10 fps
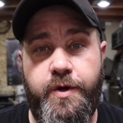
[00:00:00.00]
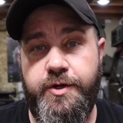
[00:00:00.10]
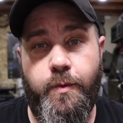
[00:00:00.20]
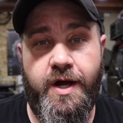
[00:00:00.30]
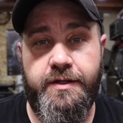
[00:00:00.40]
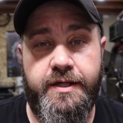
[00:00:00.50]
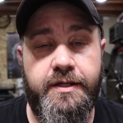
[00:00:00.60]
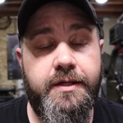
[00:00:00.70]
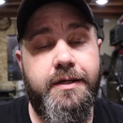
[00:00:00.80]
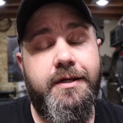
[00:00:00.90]
when you're welding,
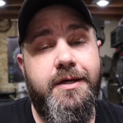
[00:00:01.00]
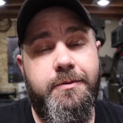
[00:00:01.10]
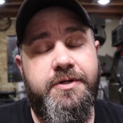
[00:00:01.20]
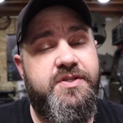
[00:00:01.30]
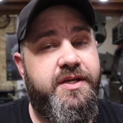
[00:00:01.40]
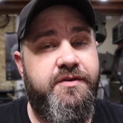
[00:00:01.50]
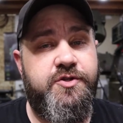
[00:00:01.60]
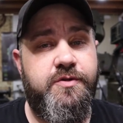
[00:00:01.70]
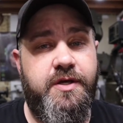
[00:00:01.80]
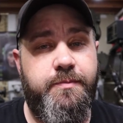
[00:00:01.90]
because it gives
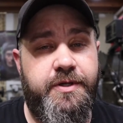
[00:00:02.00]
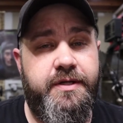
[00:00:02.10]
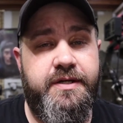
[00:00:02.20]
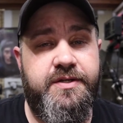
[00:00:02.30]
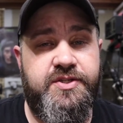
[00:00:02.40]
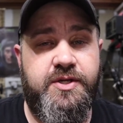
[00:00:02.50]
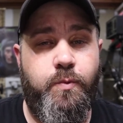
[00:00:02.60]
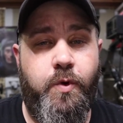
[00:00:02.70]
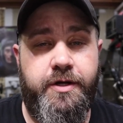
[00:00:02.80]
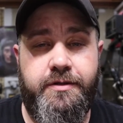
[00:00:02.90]
you the ability to see
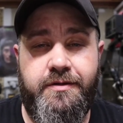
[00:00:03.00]
what